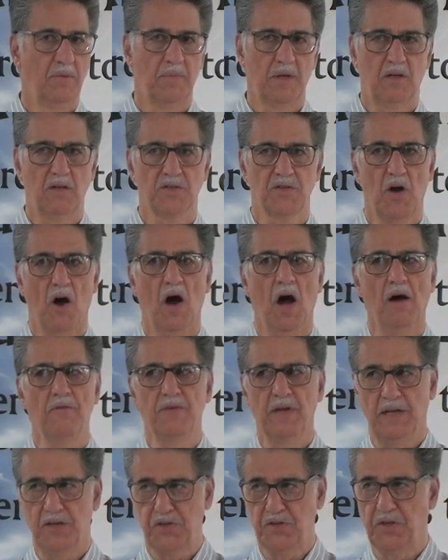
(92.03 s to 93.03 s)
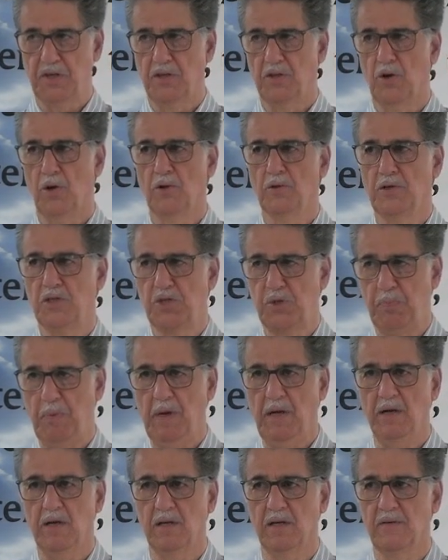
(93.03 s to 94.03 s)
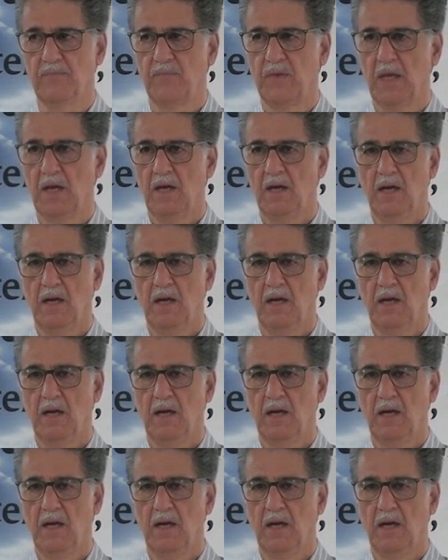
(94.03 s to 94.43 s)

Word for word: Because obviously the Holy Spirit